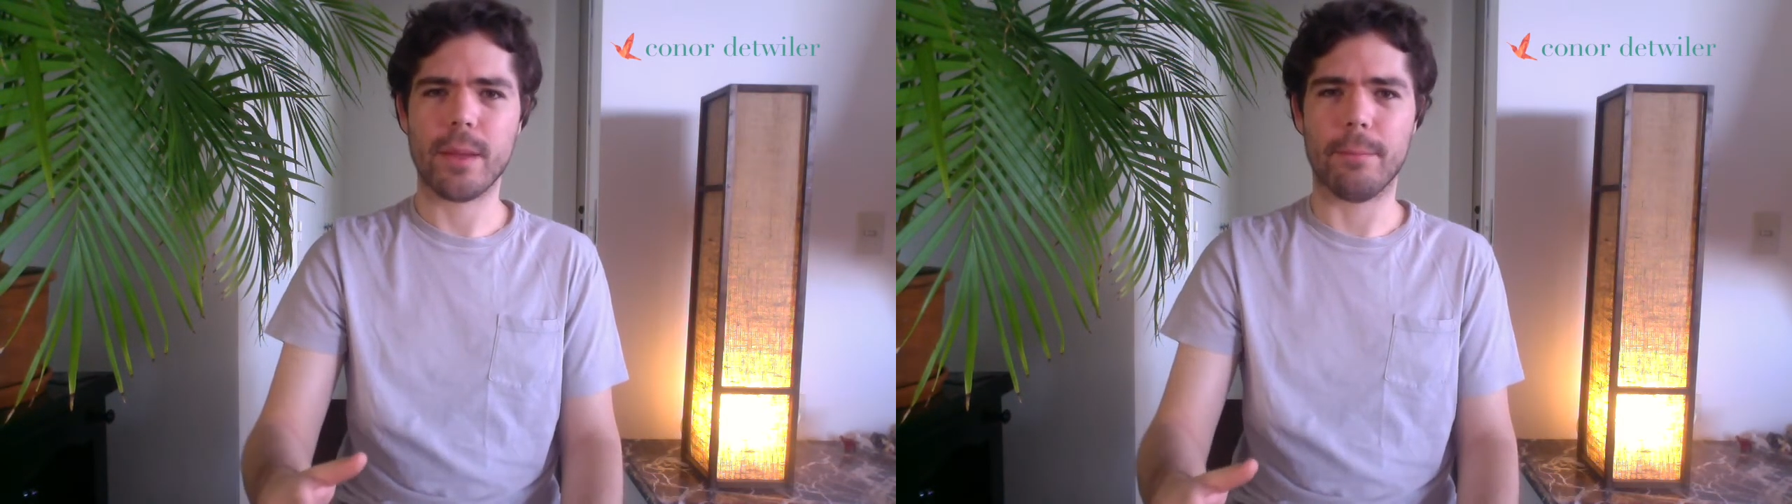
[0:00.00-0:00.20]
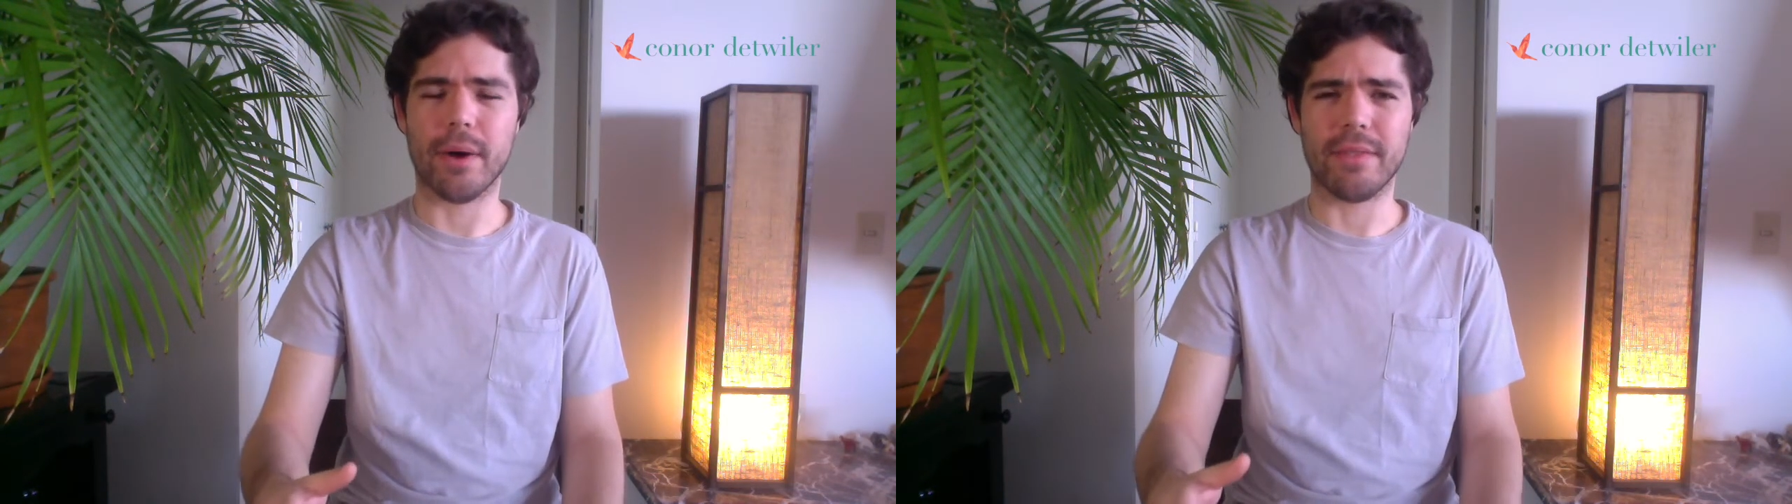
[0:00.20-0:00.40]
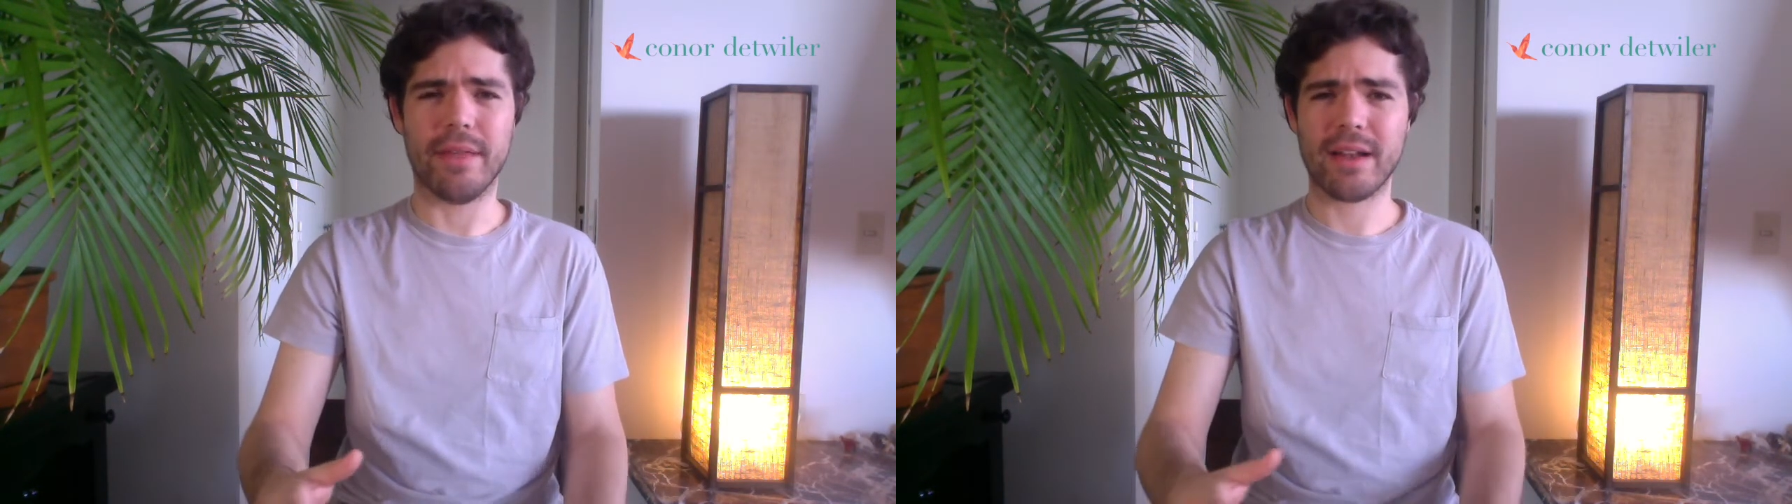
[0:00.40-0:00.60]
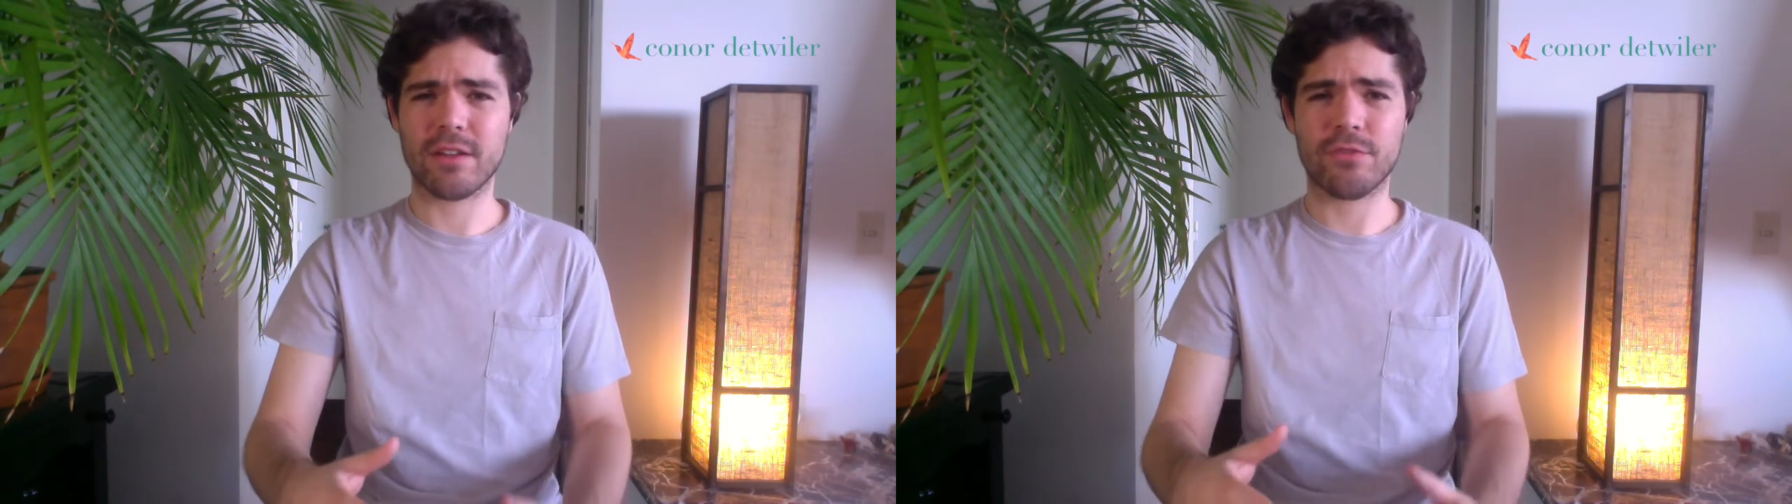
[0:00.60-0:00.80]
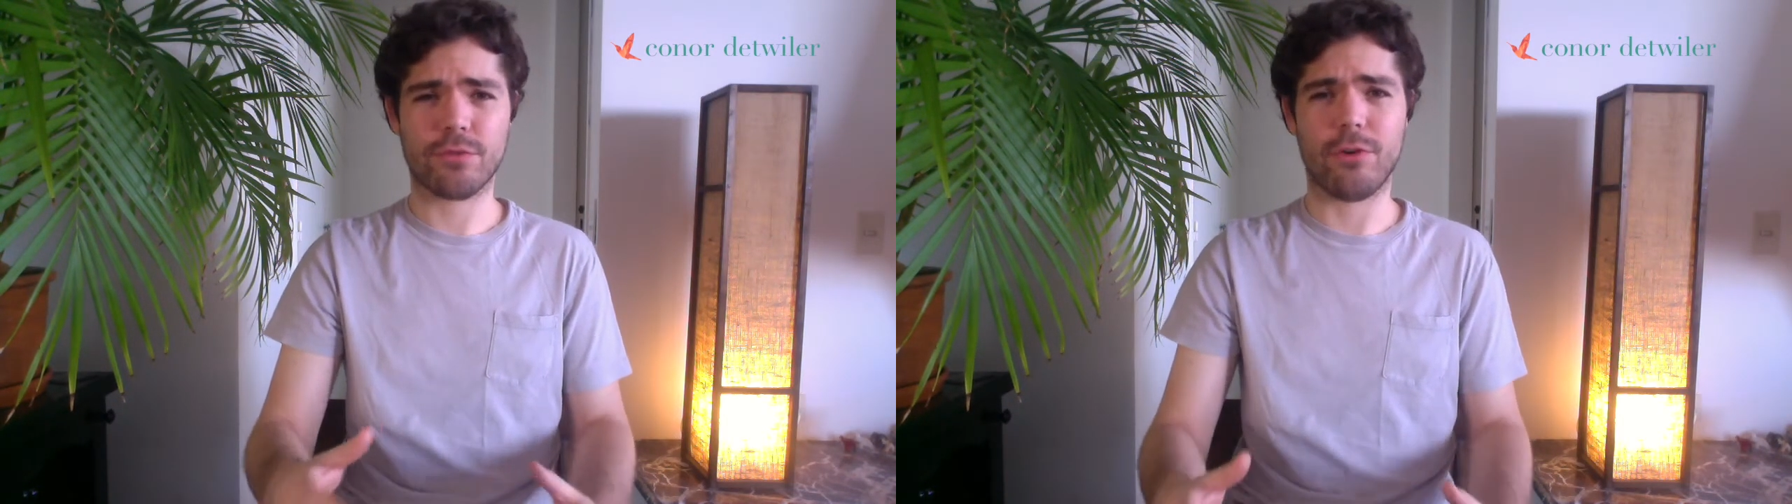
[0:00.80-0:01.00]
But that
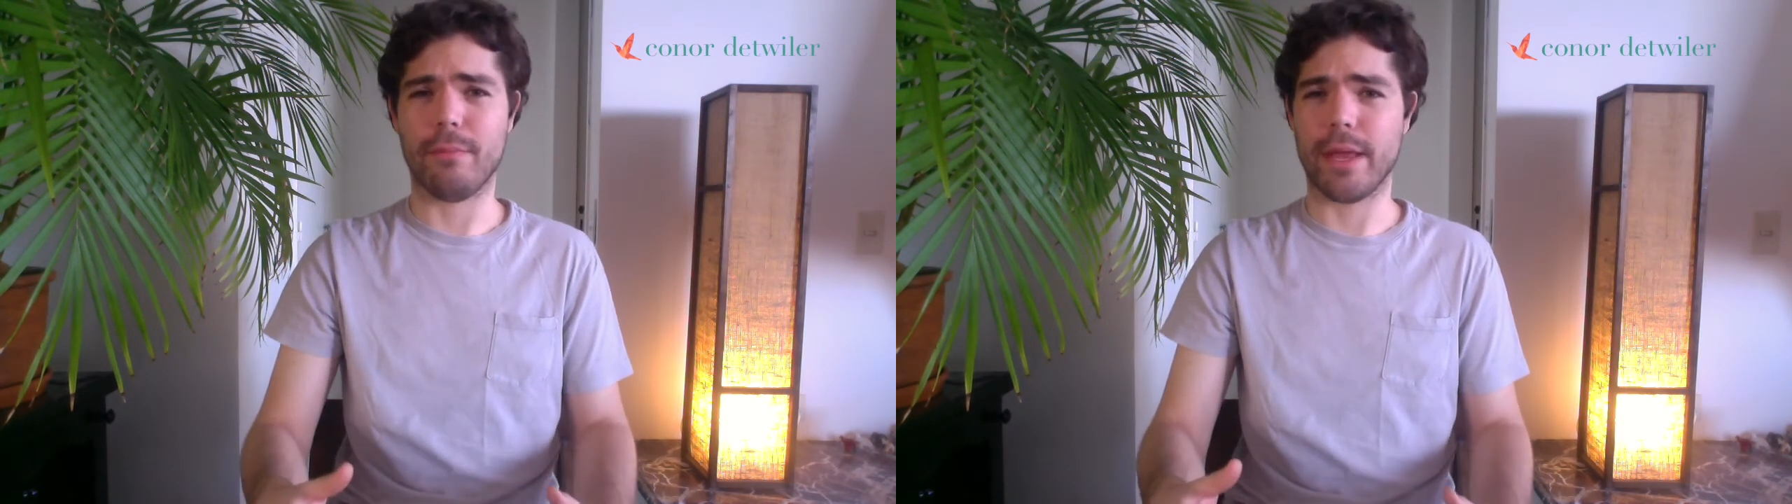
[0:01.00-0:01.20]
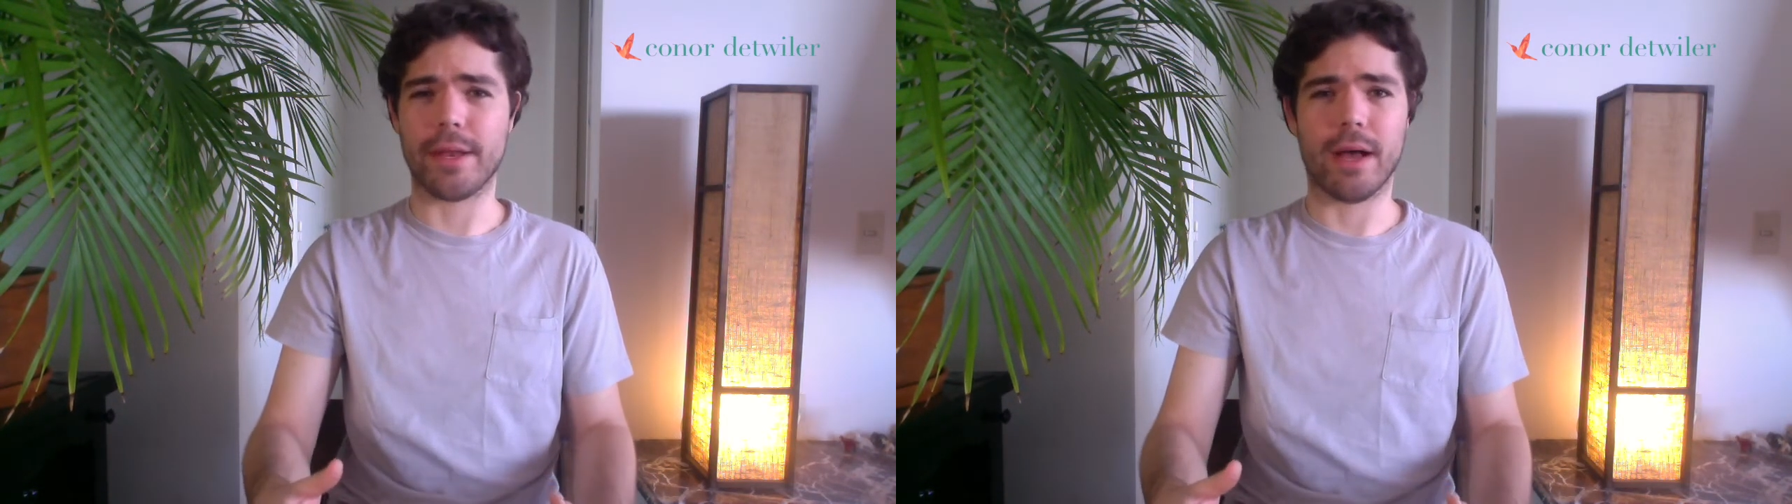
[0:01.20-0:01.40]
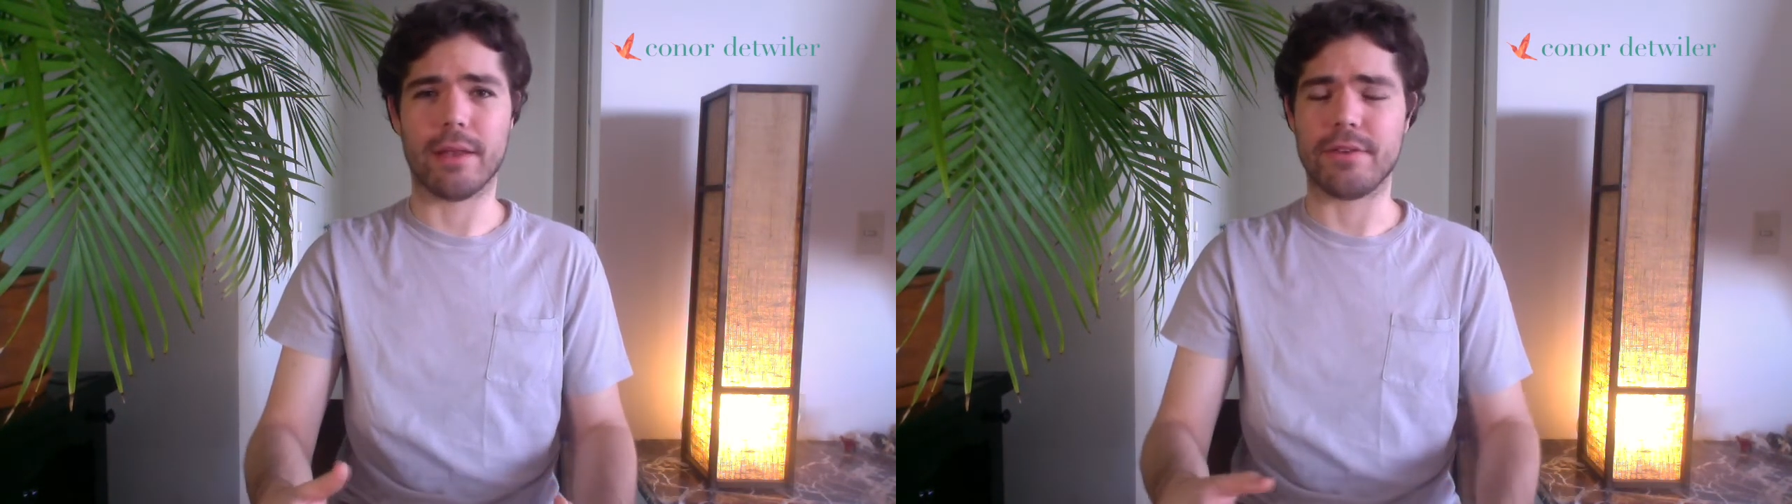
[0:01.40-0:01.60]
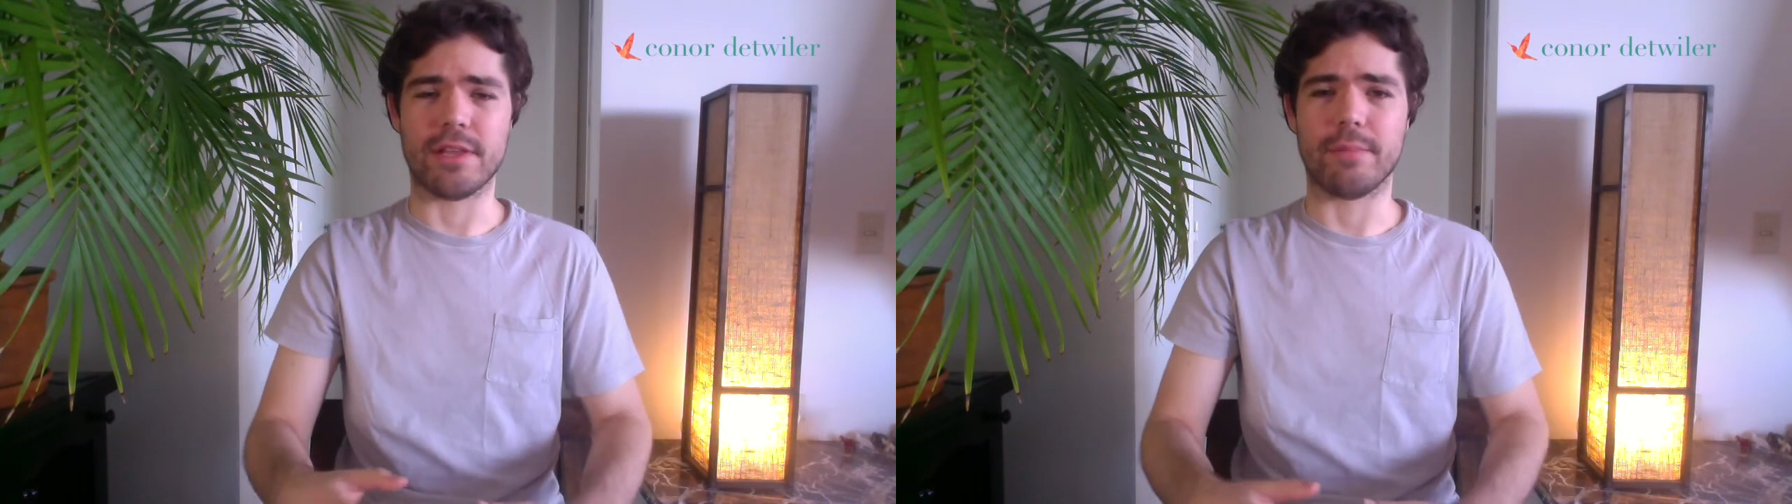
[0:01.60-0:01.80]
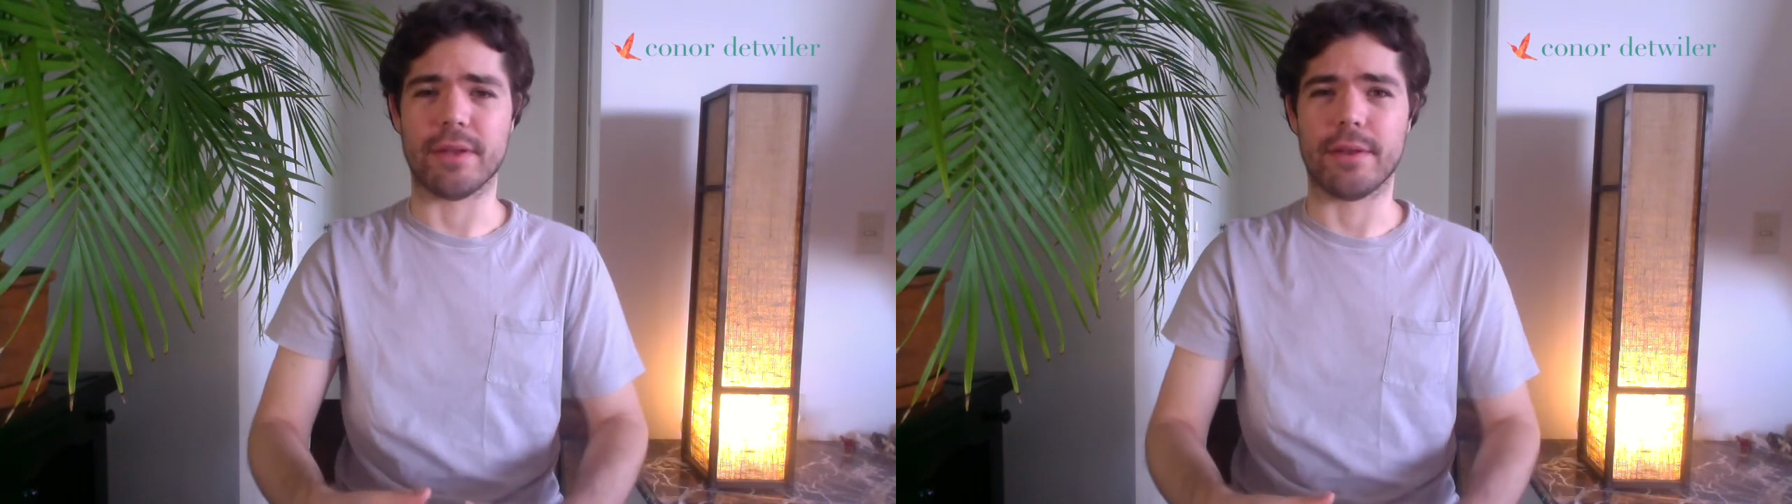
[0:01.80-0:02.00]
control may not
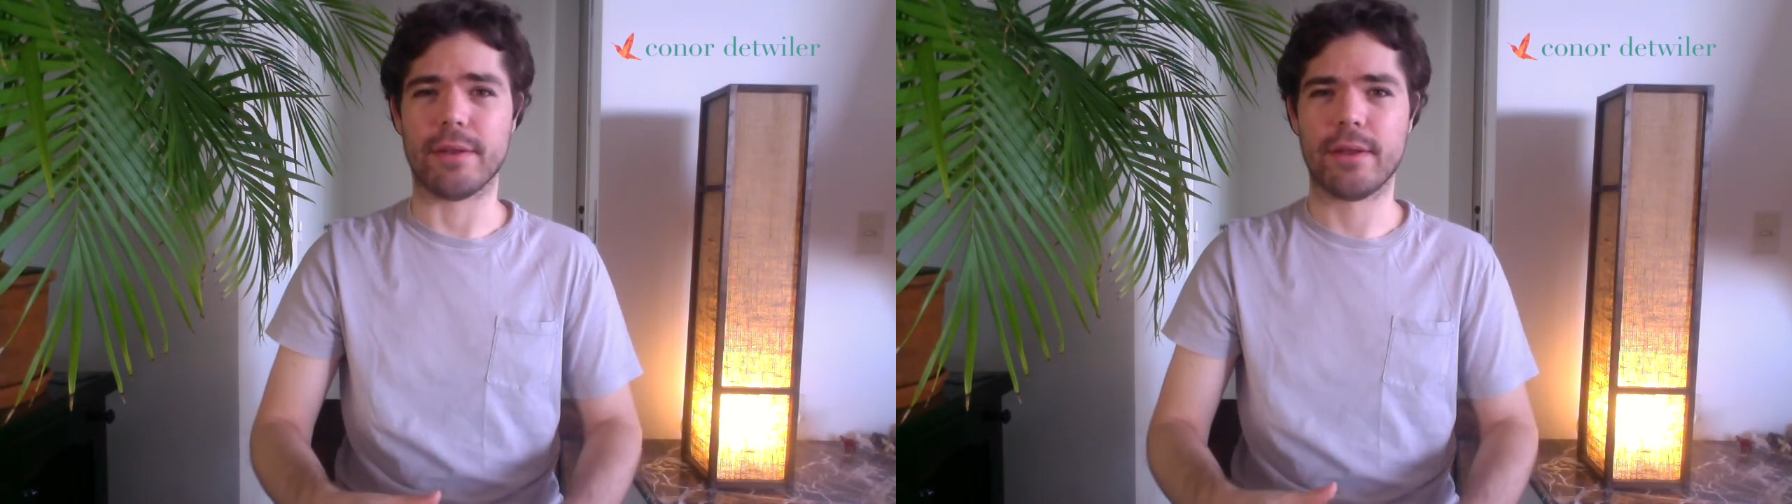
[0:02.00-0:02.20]
deepen